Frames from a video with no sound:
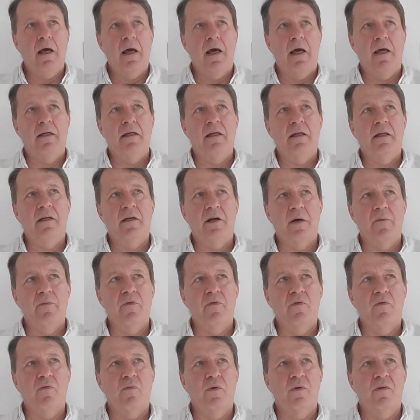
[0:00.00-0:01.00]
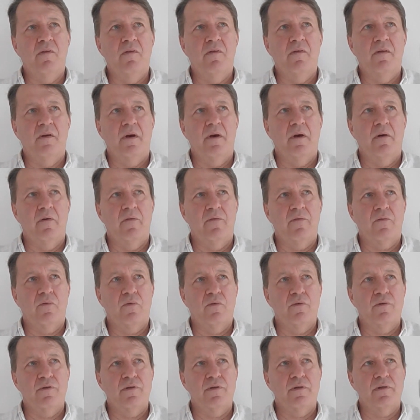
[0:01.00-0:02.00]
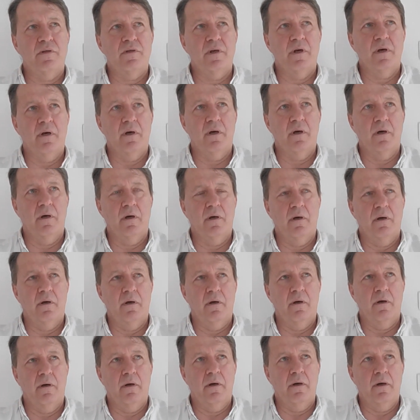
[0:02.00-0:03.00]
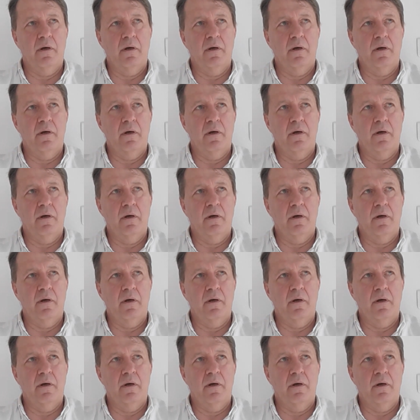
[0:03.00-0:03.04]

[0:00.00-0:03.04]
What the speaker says: And it comes with, of course, a